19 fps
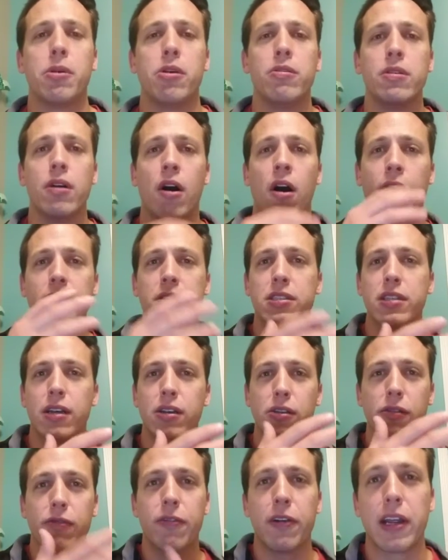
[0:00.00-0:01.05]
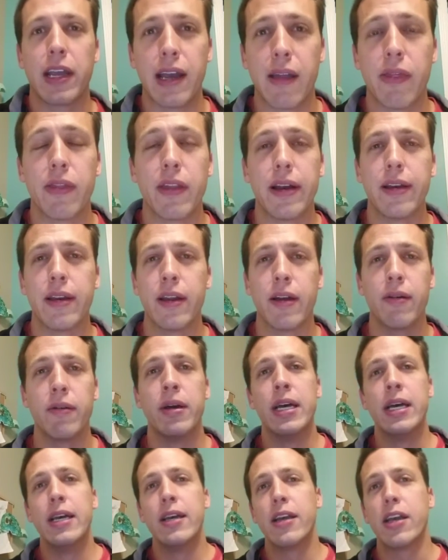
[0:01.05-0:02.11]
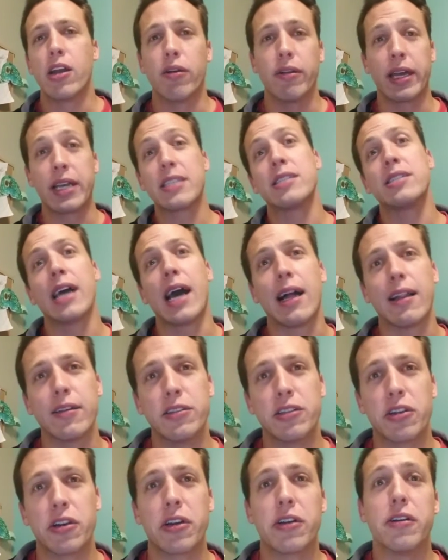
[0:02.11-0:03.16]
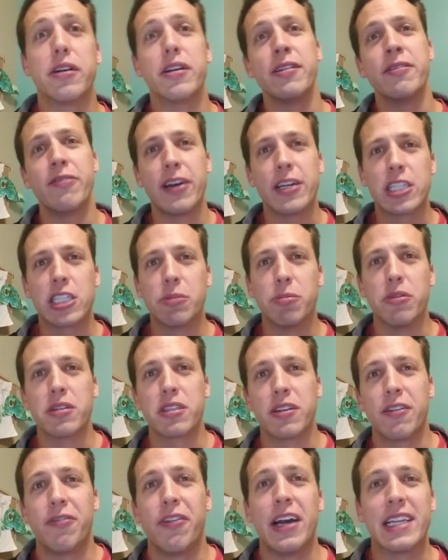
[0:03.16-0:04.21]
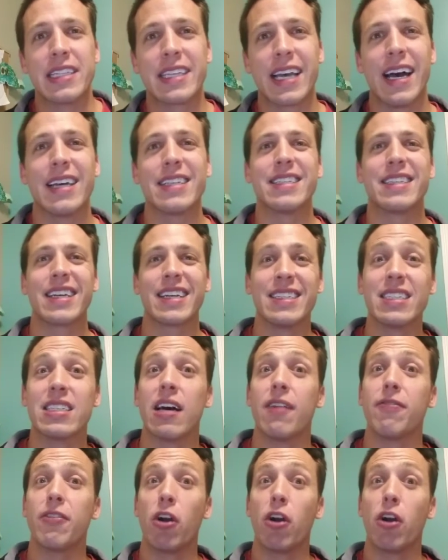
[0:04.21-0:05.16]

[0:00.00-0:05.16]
You all of a sudden you forget that no, you know, like salads are good and vegetables are fantastic and stuff.